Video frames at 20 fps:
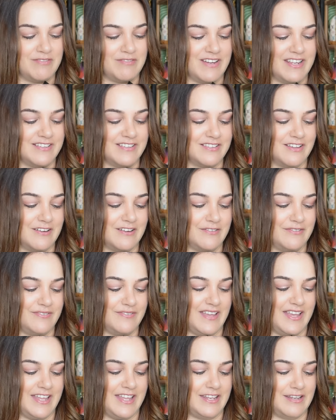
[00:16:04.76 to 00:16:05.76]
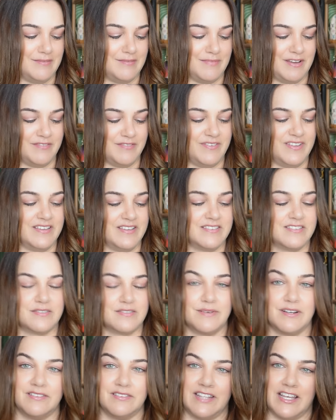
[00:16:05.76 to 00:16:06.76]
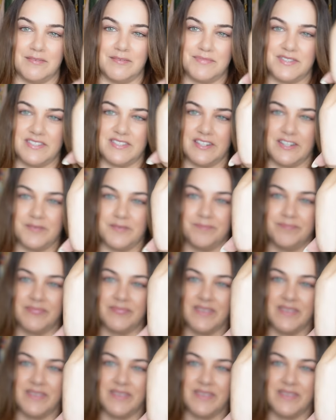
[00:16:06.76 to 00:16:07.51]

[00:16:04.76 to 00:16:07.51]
rings off and my fingers swelled up. So